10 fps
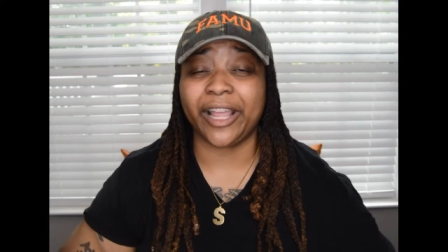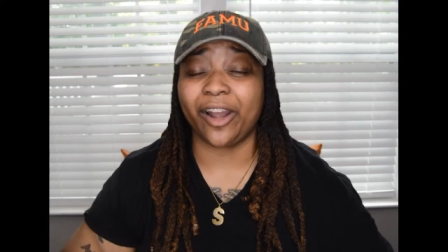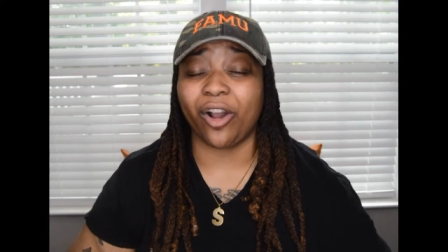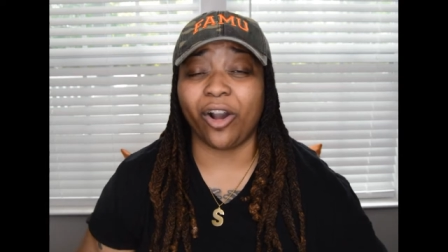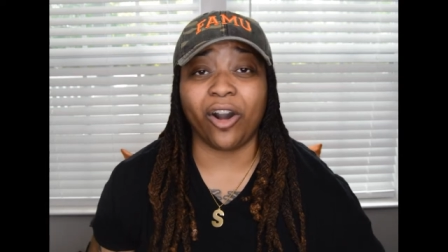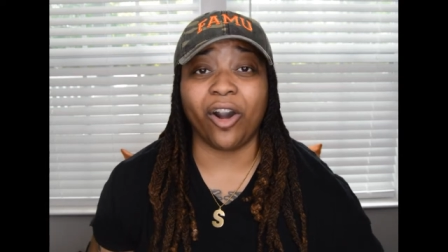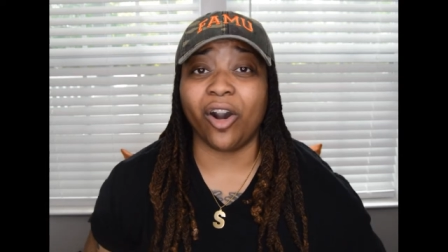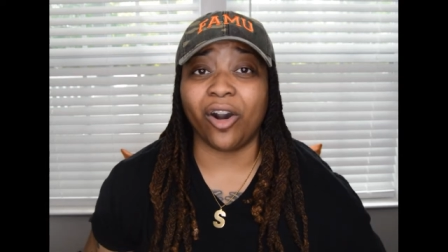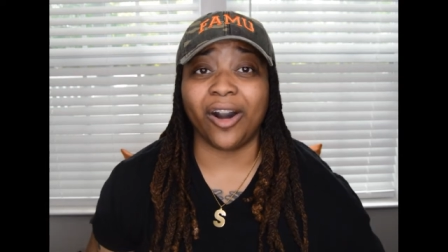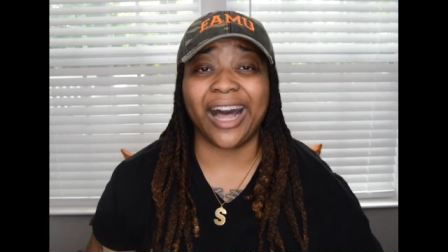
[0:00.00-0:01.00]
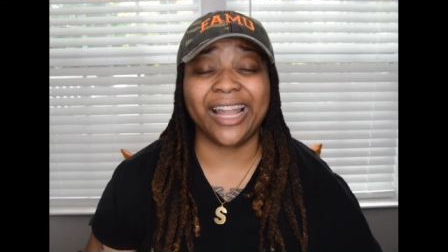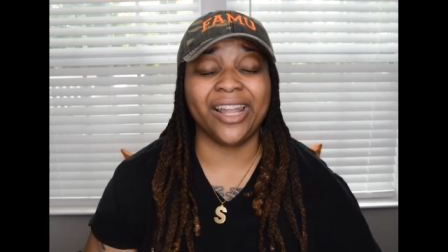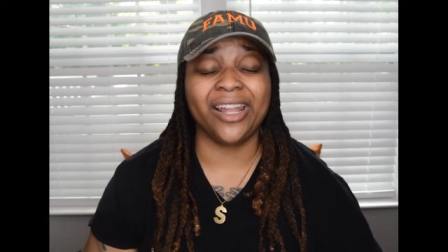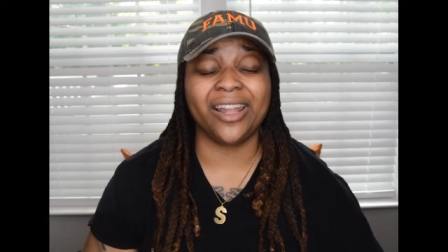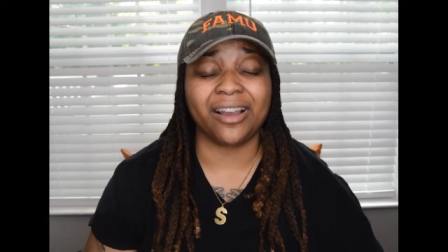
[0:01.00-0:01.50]
at all. I
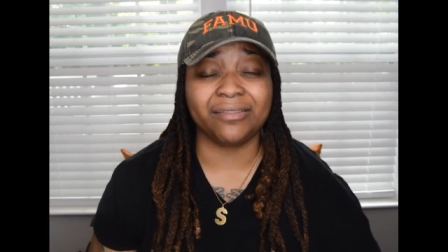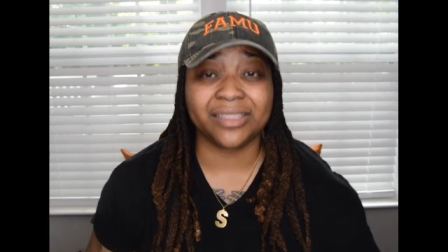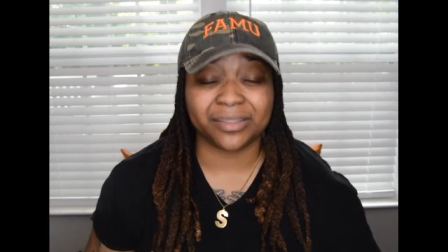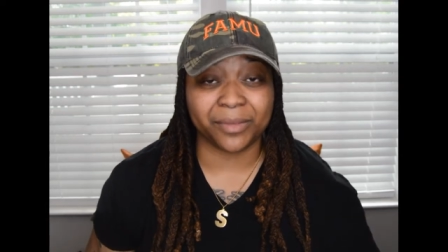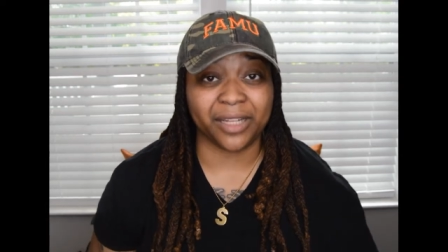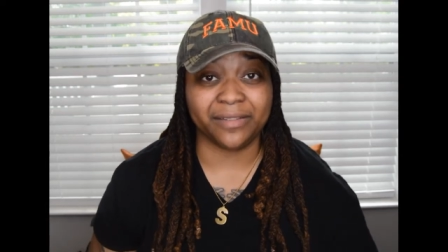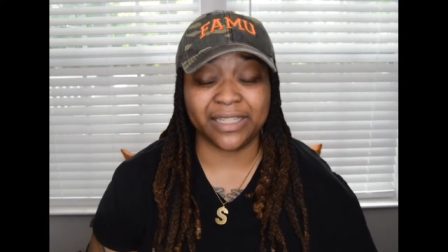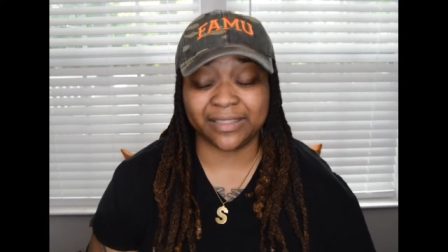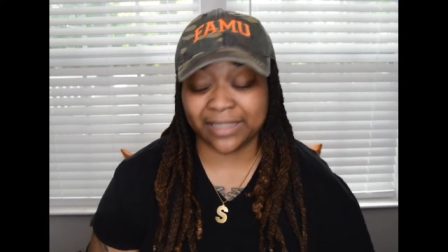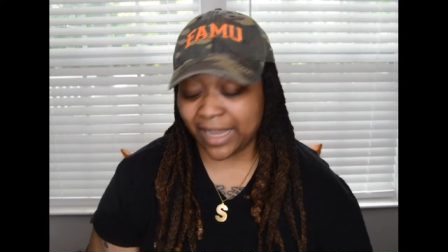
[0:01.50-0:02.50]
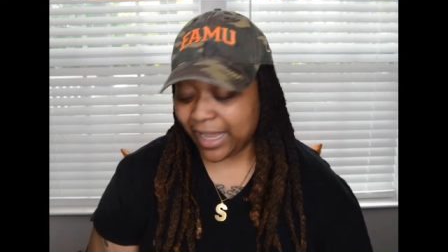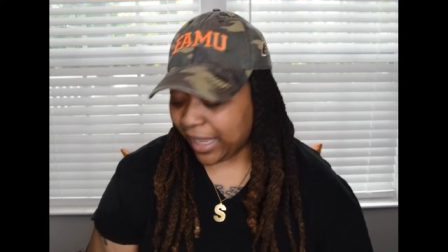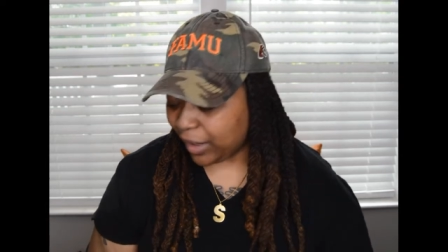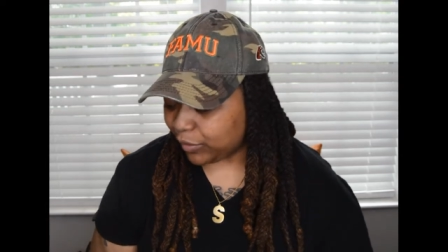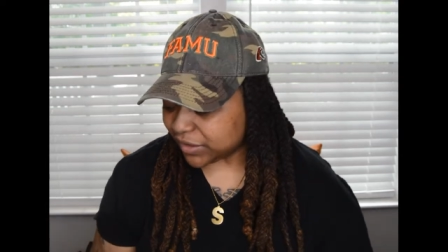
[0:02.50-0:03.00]
love the smell of this.
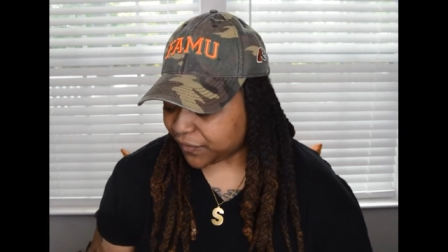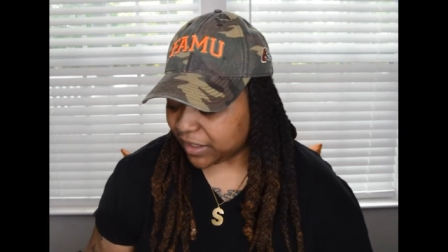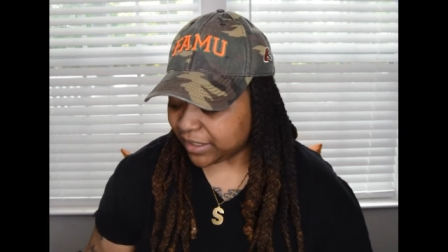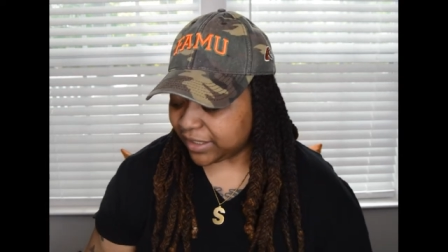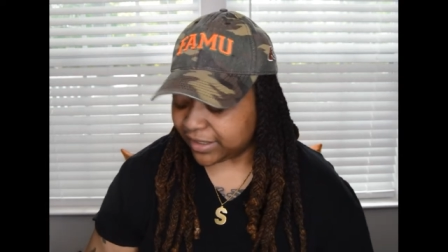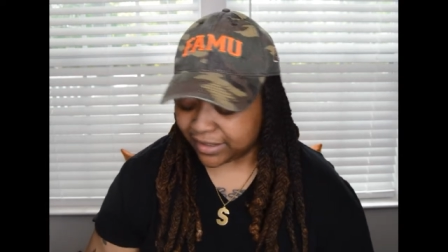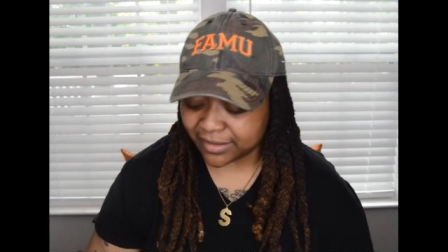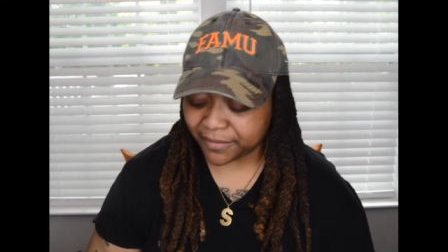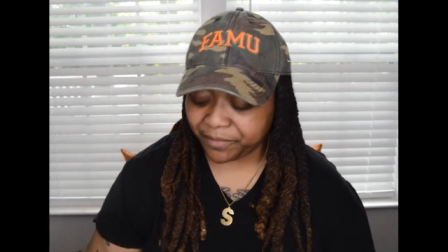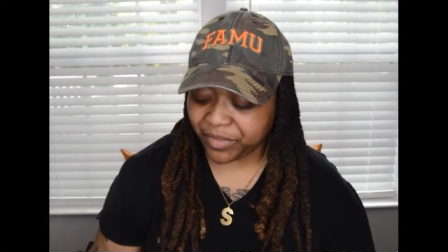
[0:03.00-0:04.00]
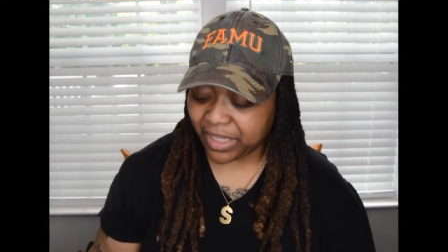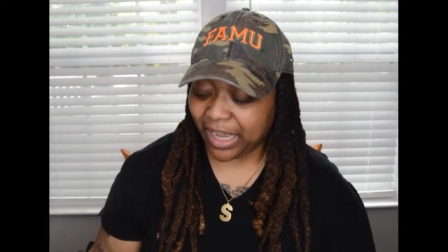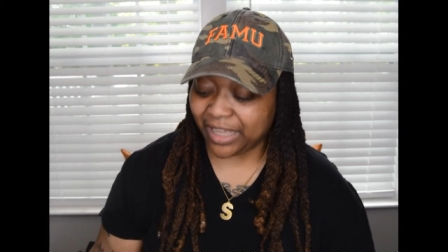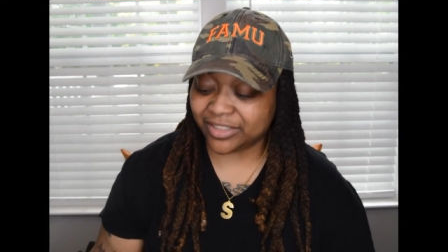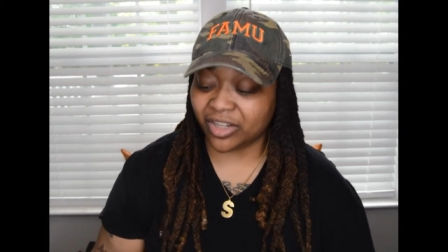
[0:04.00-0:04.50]
And what's funny is,
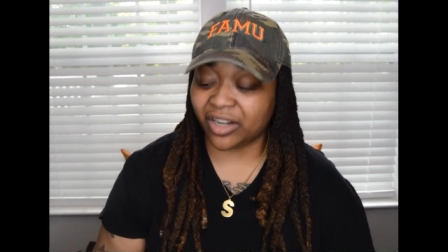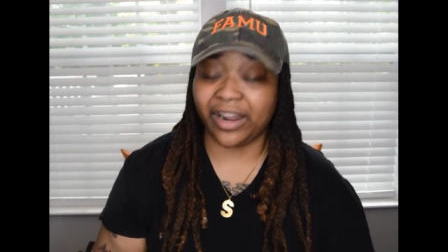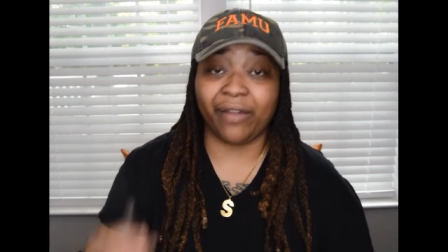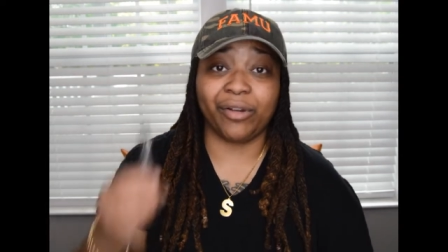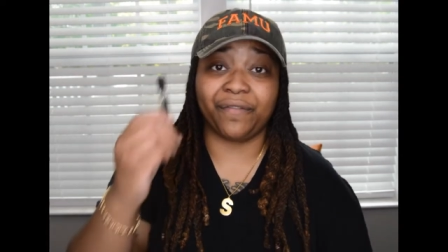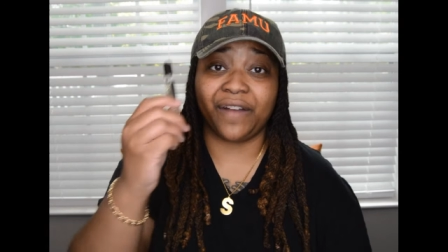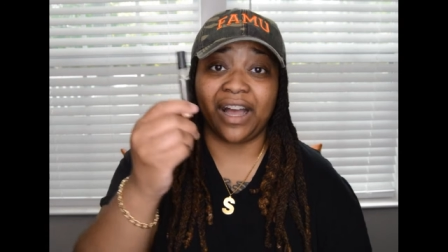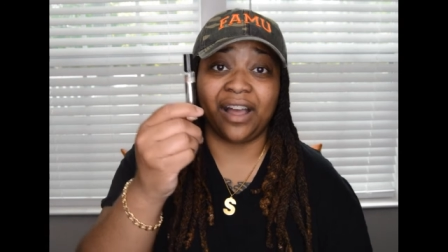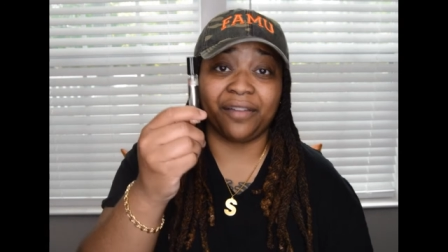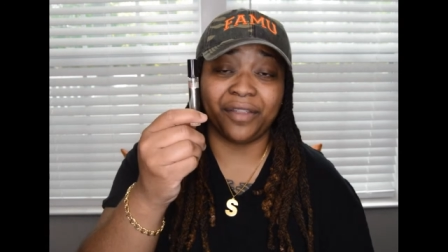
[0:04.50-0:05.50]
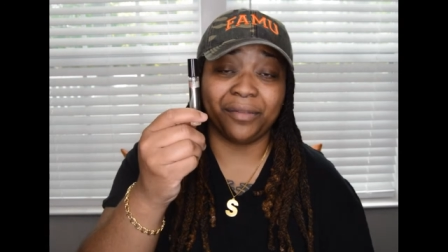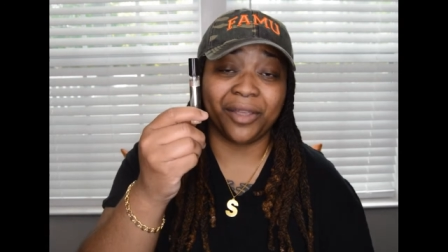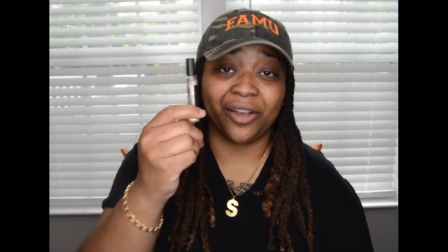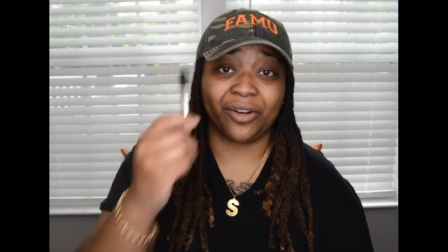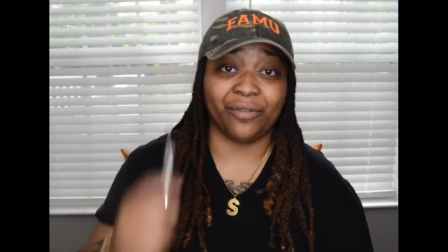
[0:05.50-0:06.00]
I started out with a 5
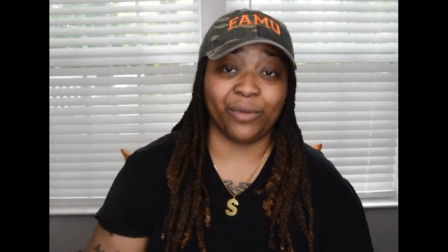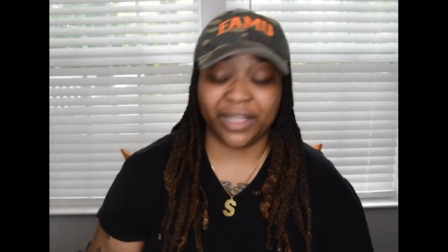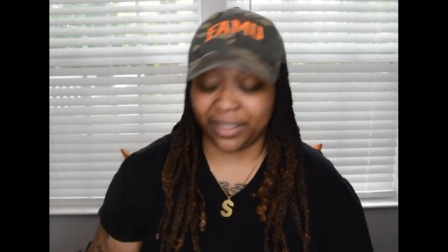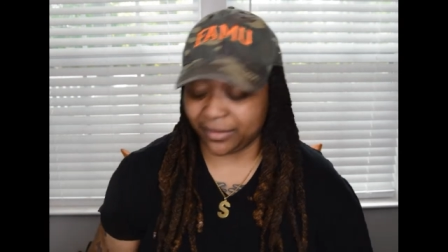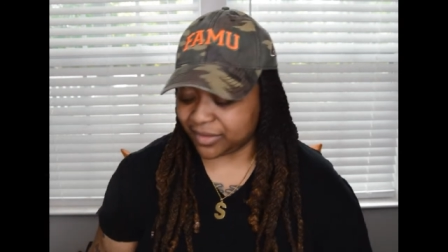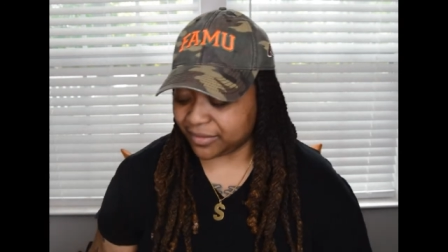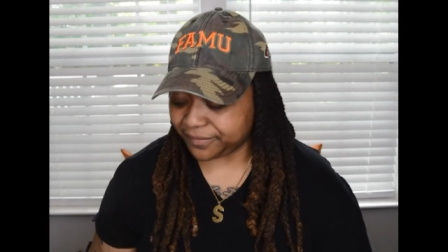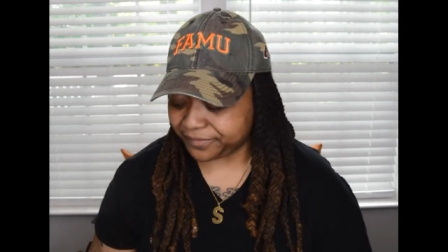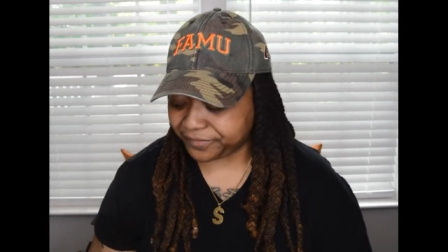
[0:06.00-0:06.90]
ml of Waves.